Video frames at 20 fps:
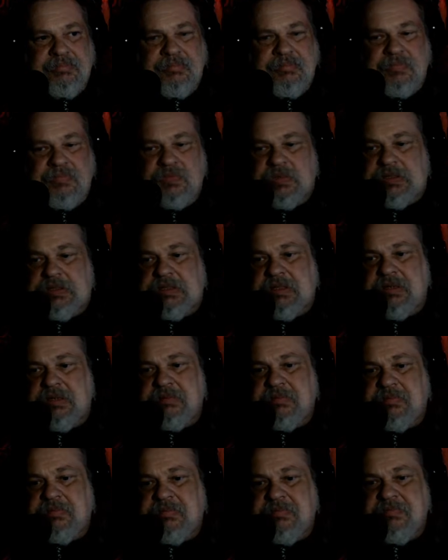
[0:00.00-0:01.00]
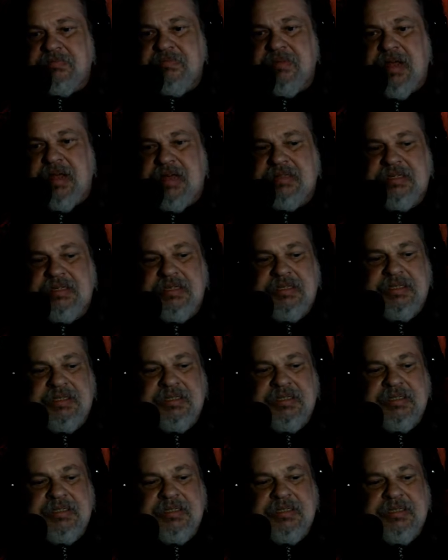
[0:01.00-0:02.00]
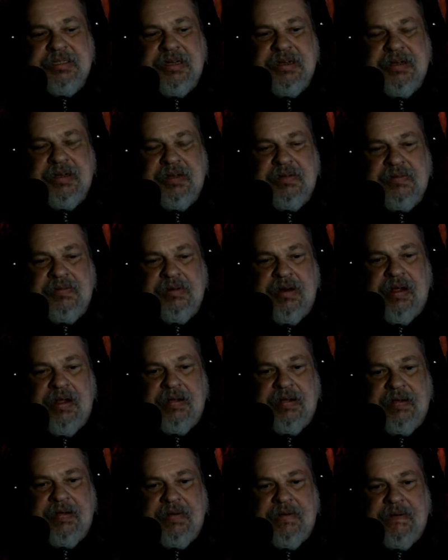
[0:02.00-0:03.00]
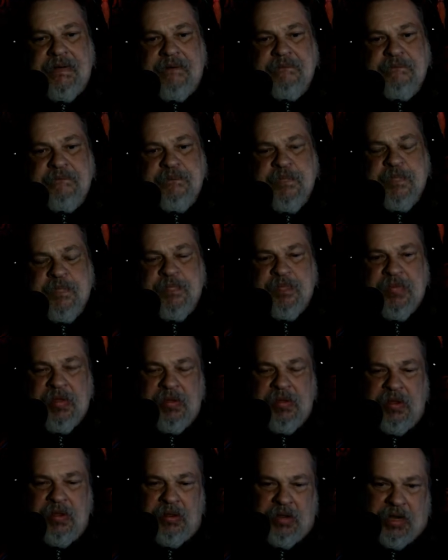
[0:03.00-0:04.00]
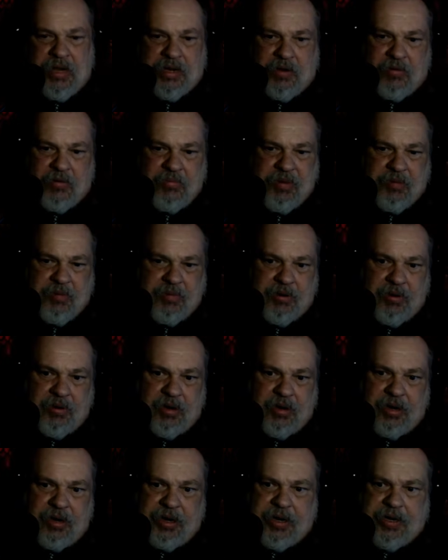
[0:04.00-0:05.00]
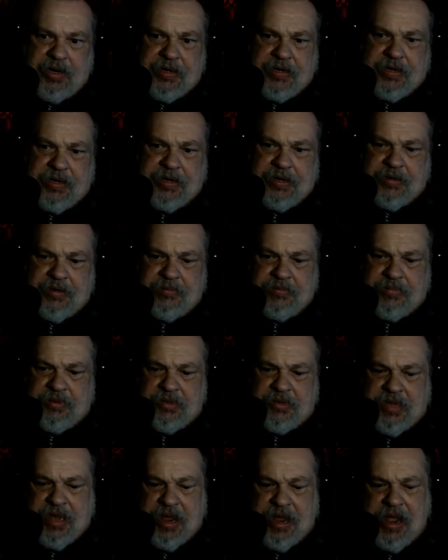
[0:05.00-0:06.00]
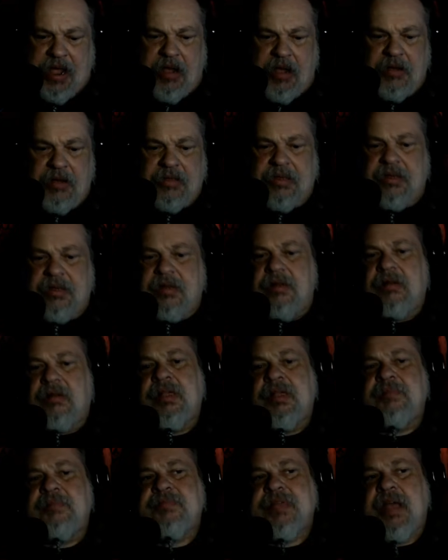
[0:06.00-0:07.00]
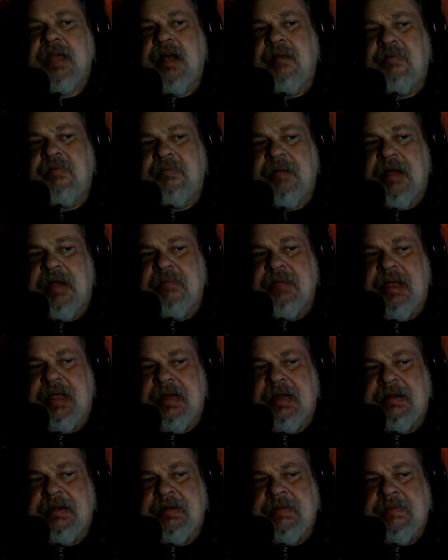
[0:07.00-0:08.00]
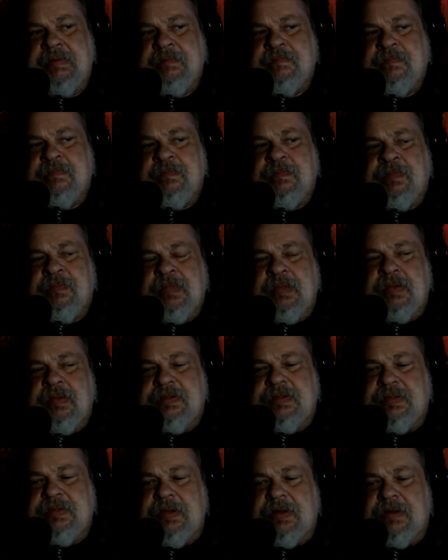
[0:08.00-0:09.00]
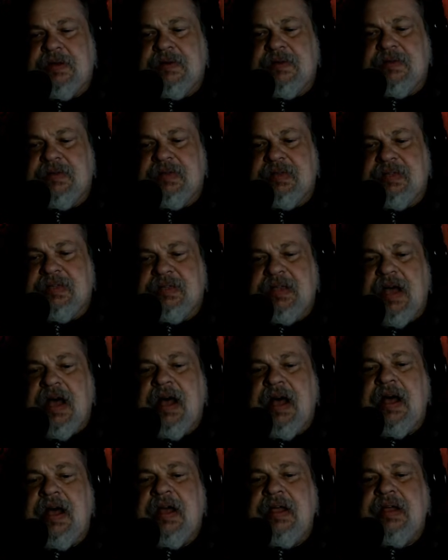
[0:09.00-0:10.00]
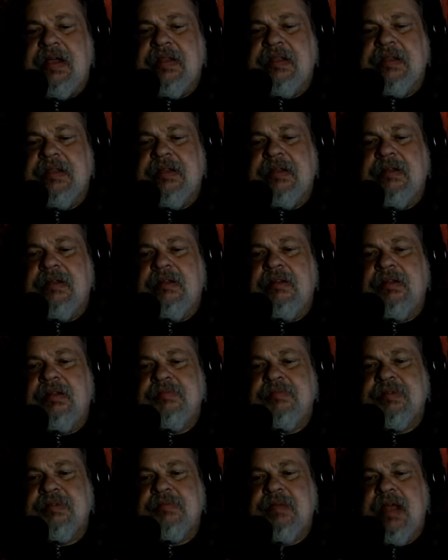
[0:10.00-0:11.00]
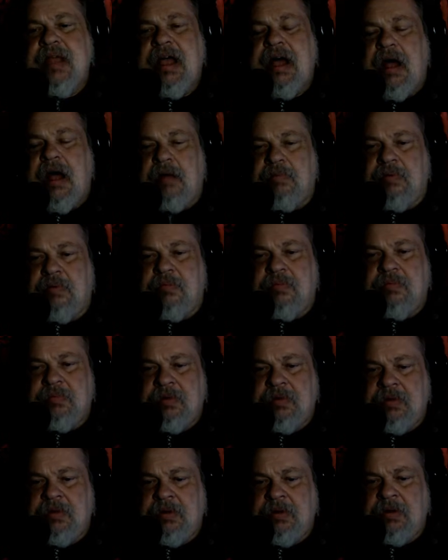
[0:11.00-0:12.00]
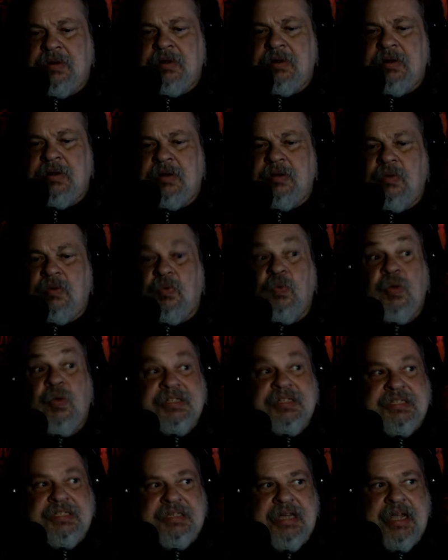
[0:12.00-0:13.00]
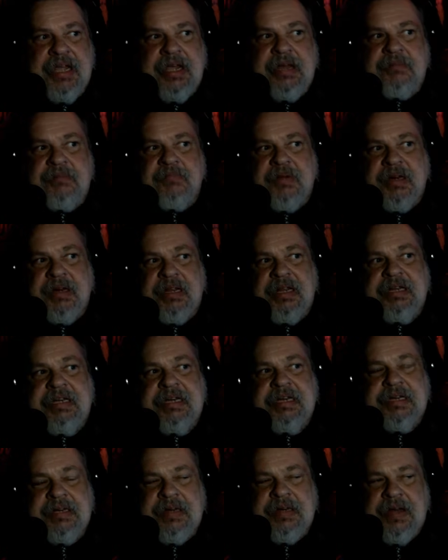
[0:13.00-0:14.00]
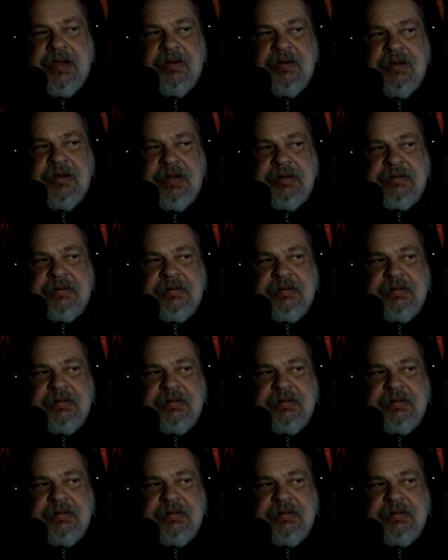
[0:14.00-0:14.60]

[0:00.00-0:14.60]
some messages of like I remember in the Eclipse album I made. So the guy in the Eclipse album was dead, but he didn't know it.